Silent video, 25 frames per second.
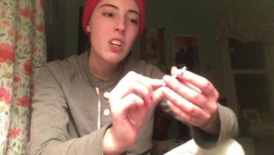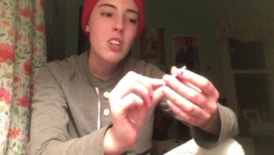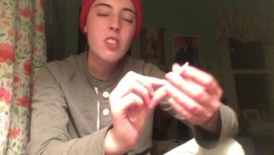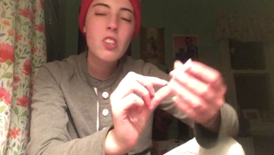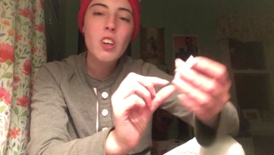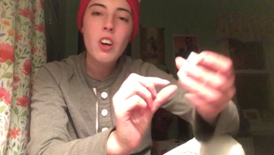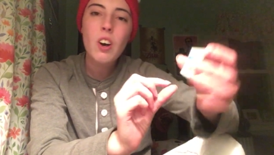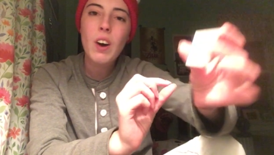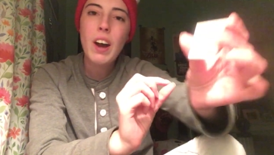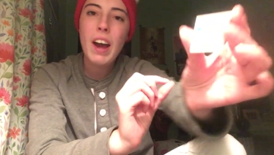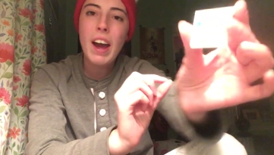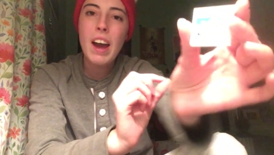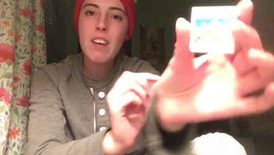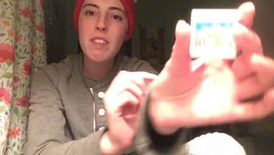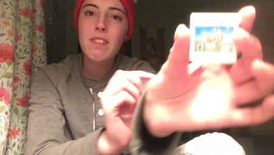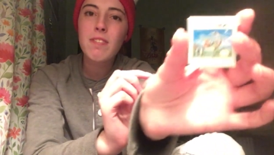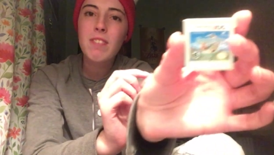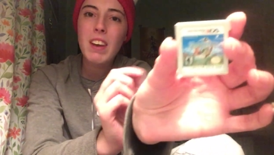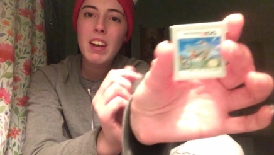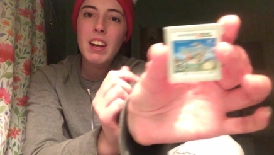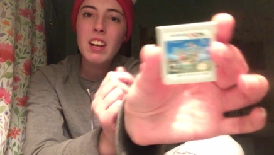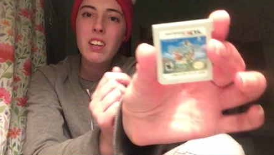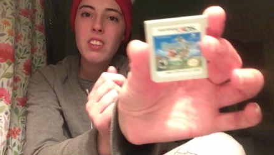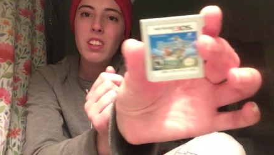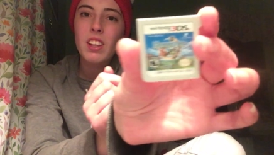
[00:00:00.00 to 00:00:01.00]
So I have
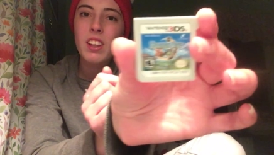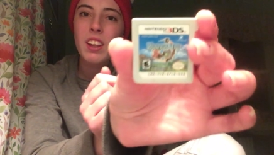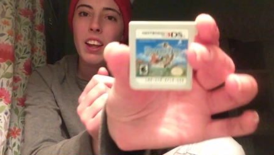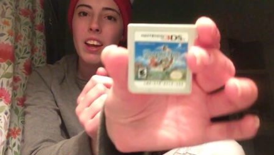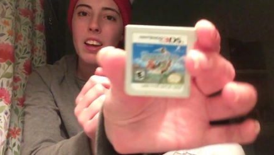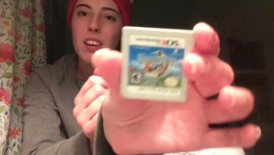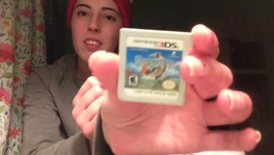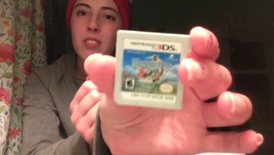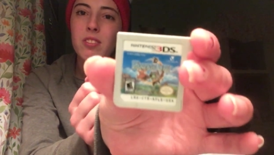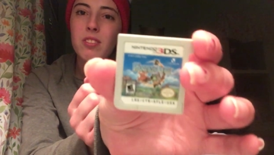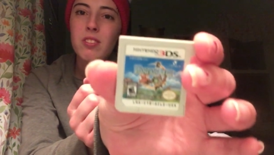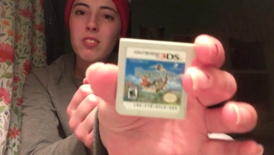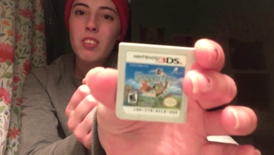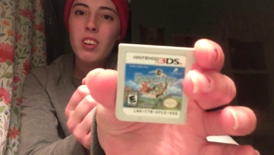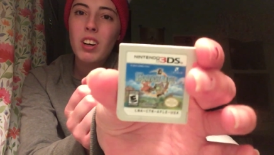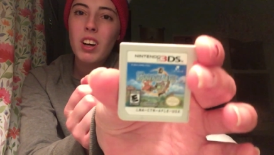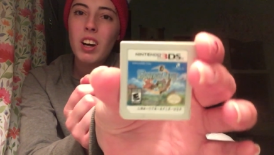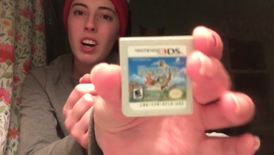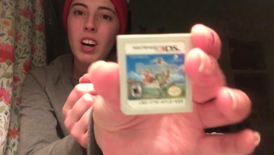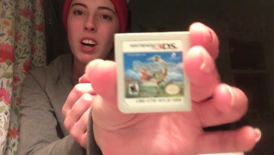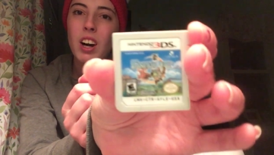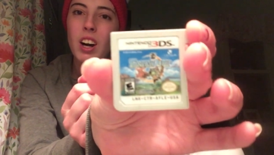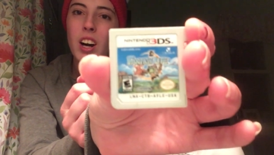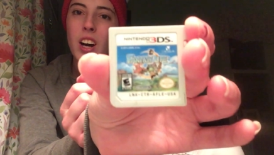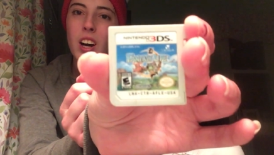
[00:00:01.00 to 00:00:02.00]
Fantasy Life.
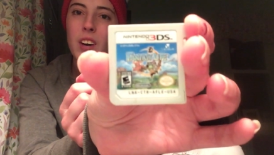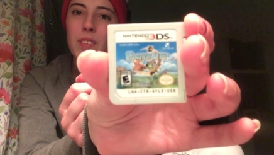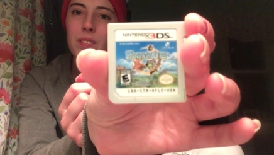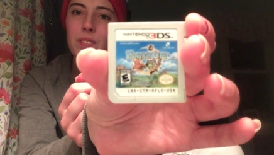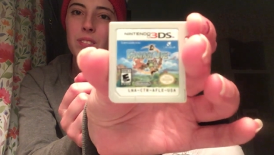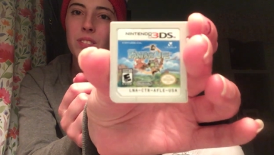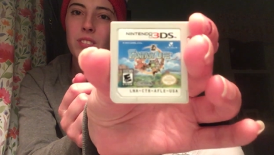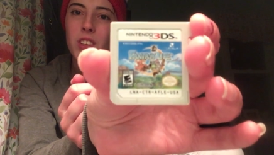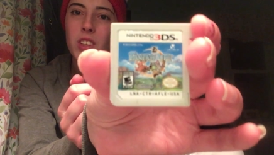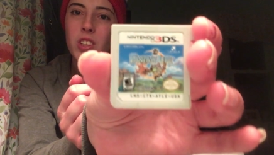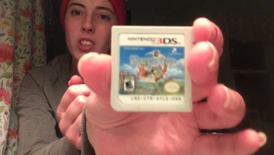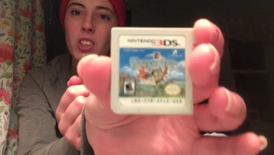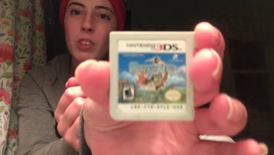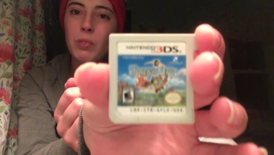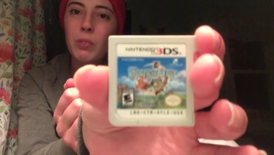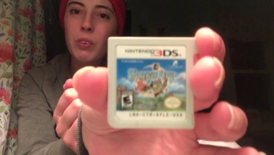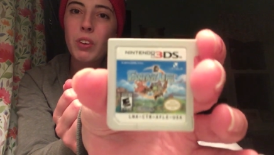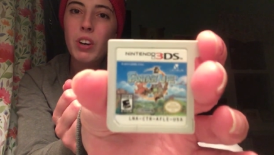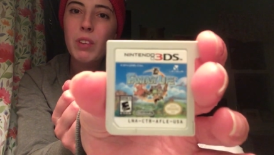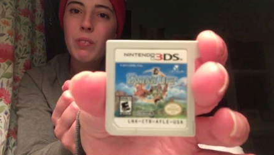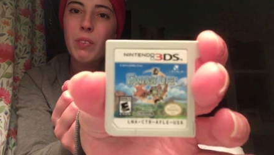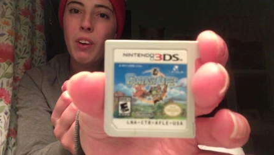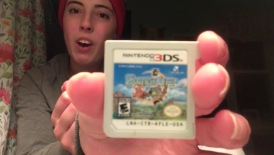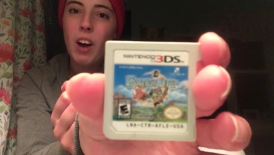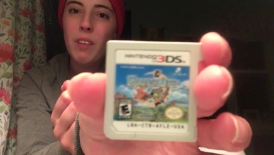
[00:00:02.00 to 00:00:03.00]
Um, this is a
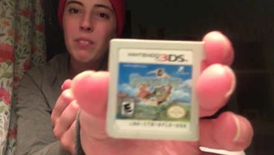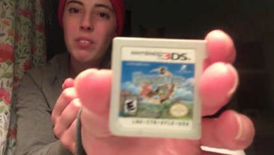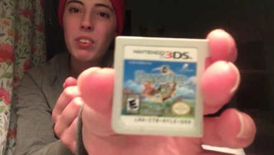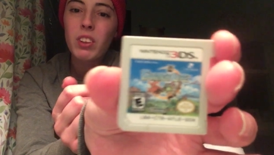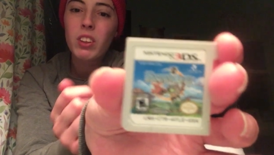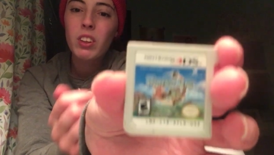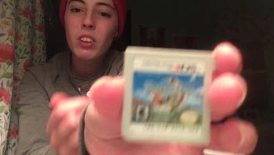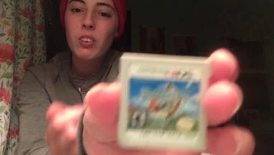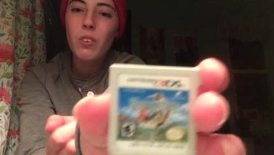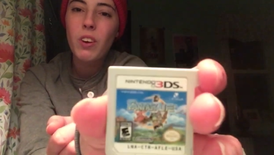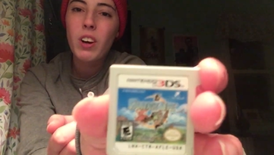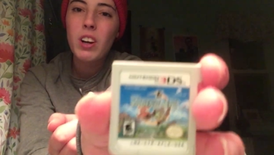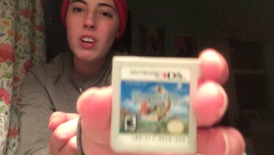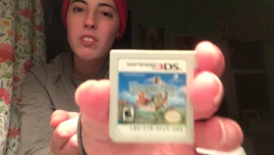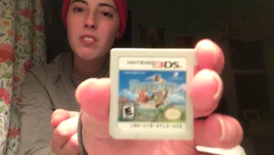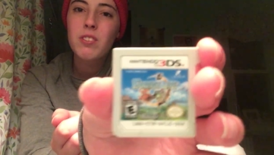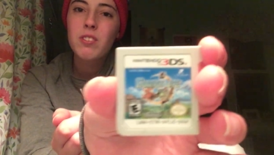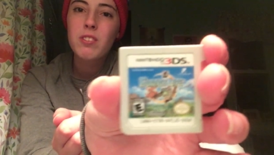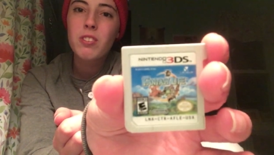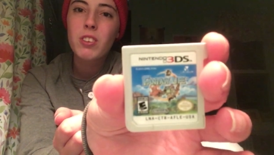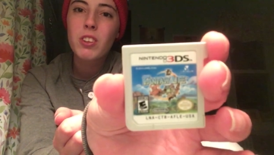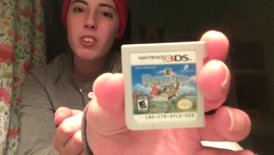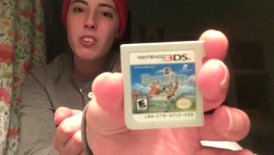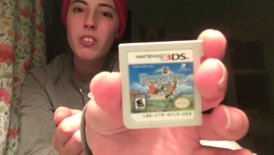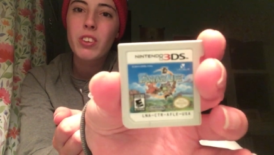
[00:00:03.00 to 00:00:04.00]
pretty popular one
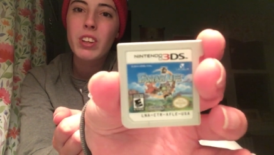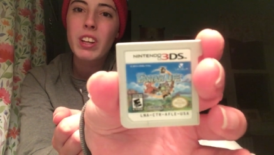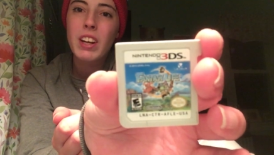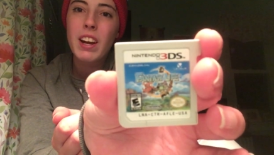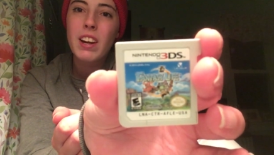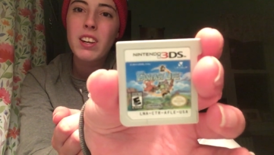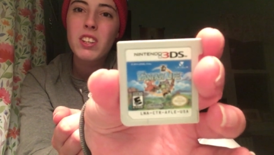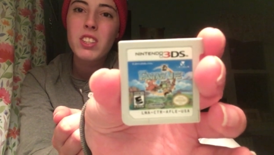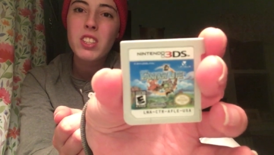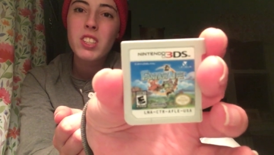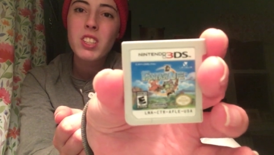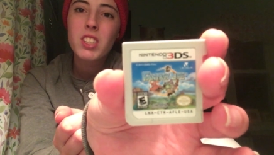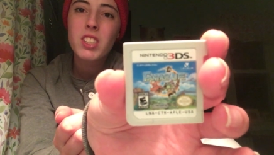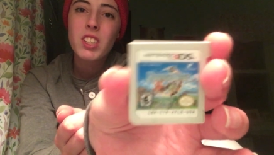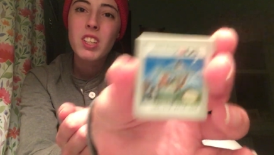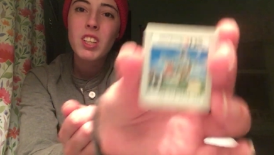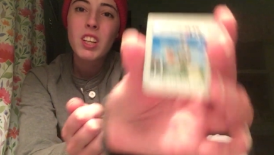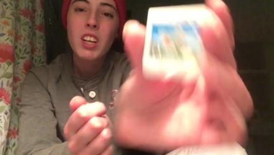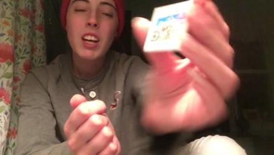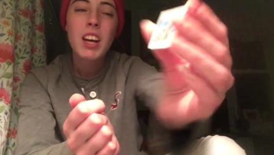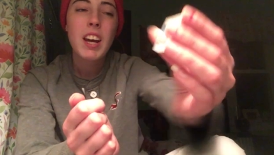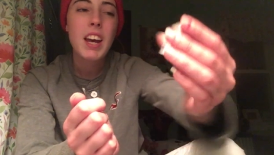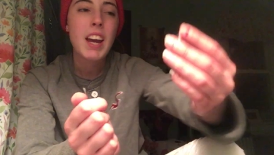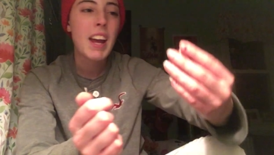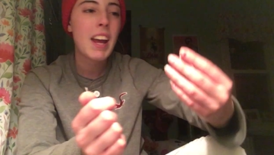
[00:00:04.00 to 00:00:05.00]
for 3DS,
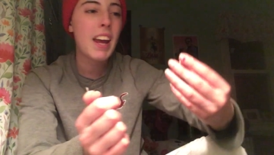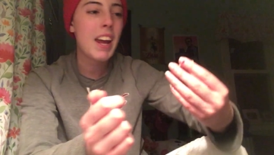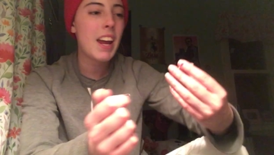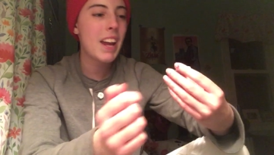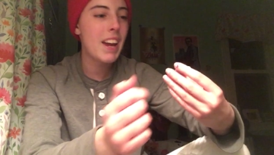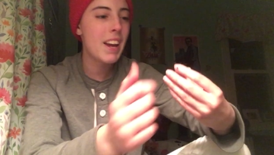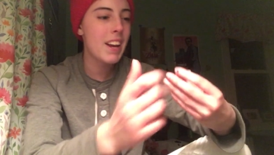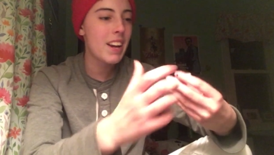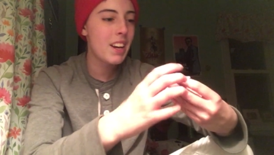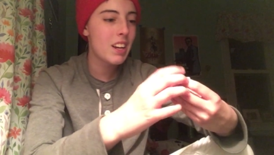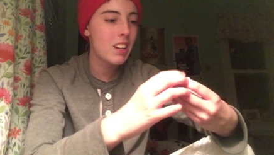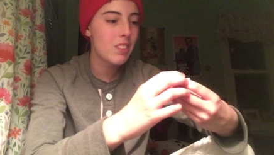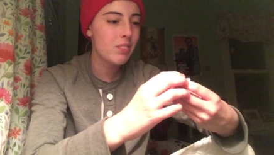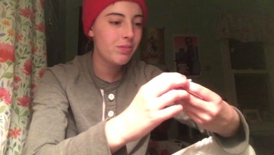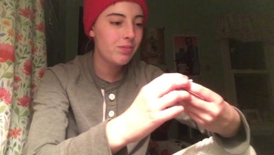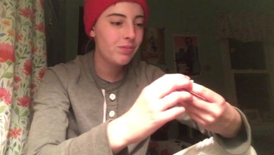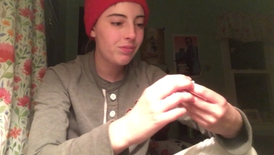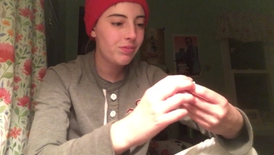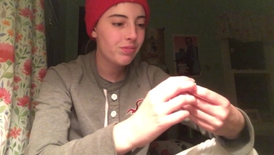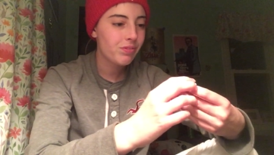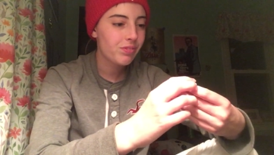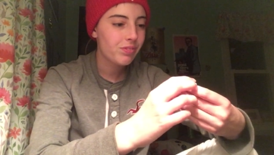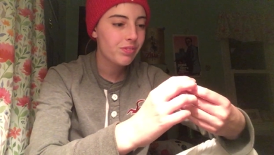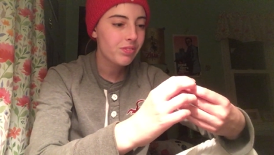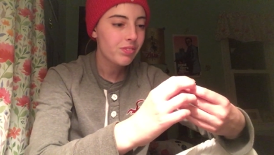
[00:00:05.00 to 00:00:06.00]

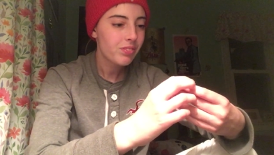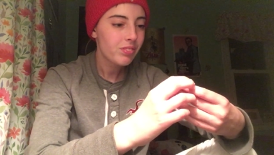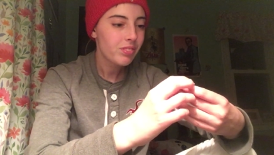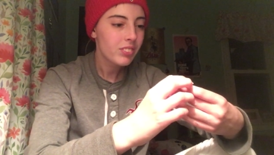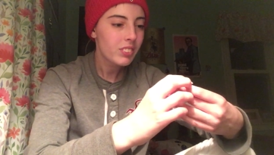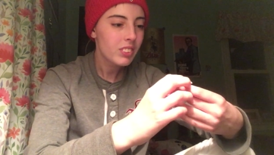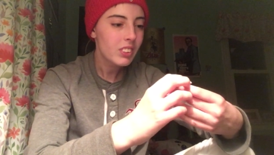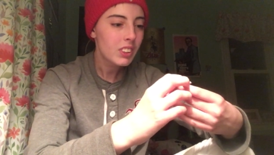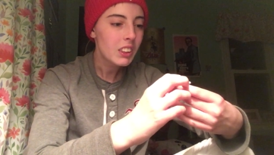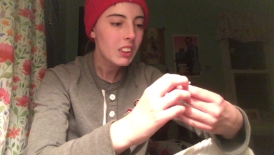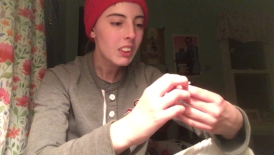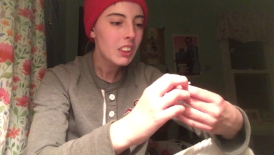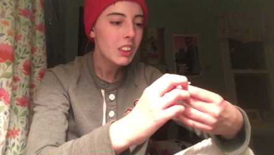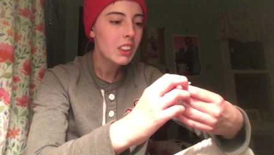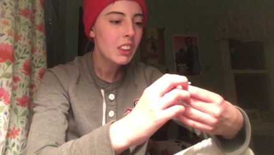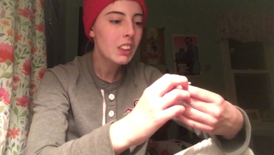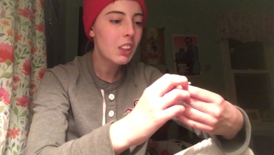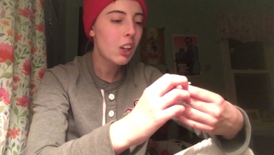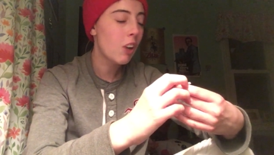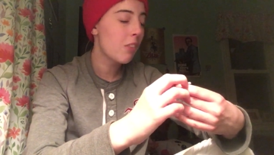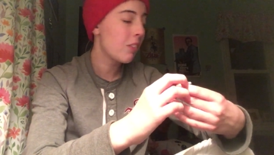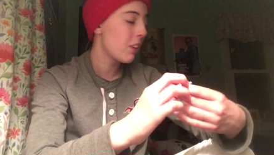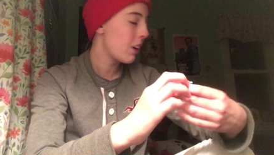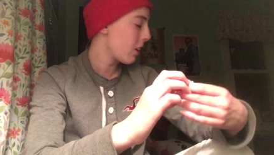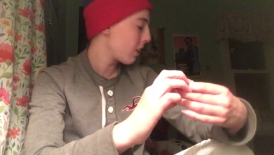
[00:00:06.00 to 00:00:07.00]
and
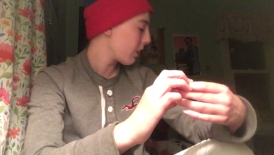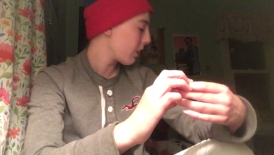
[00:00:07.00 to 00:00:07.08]
oh, if you